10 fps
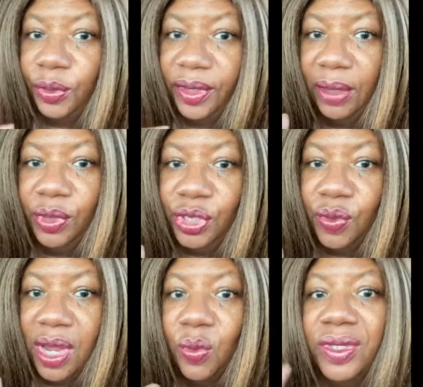they were
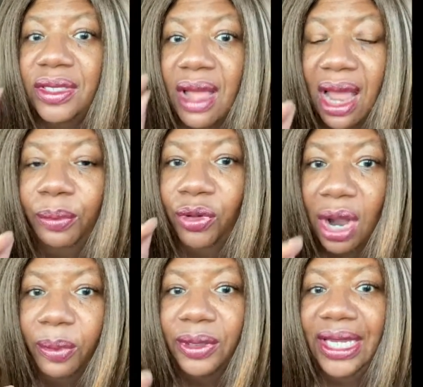doing was not
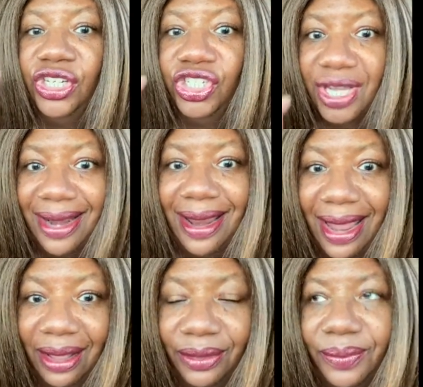properly shut
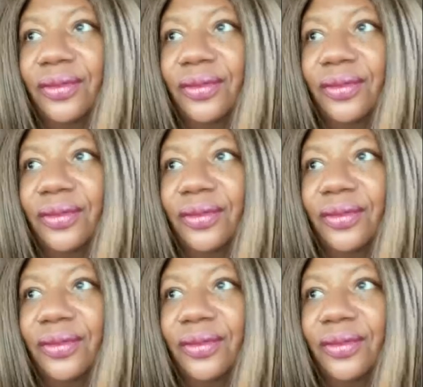down.